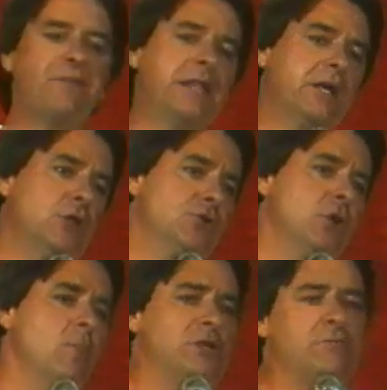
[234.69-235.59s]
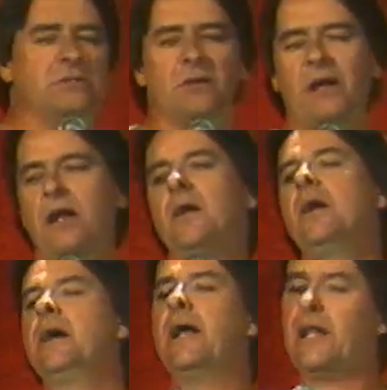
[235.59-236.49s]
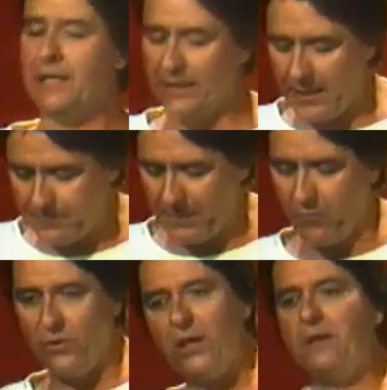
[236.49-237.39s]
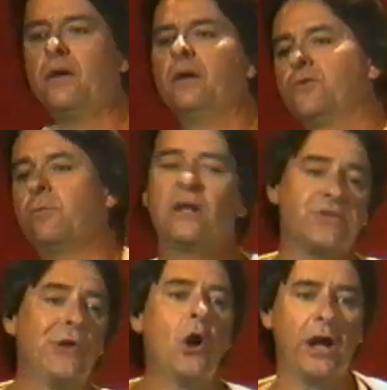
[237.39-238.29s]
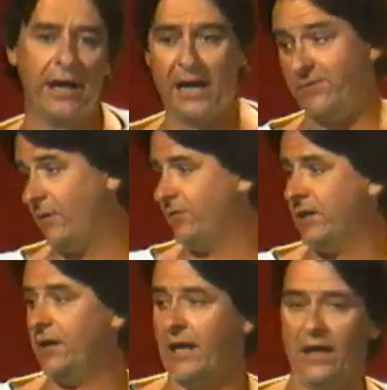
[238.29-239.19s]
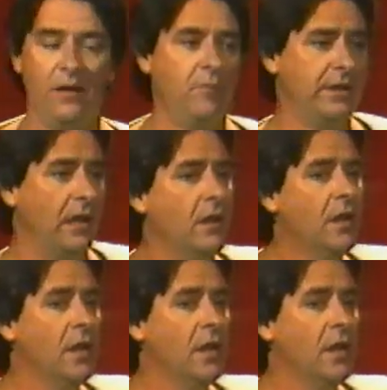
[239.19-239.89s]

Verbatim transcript: I think in this job, most of us are kind of kind of like night people. We're not tremendously organized. I will say that, and I admit that.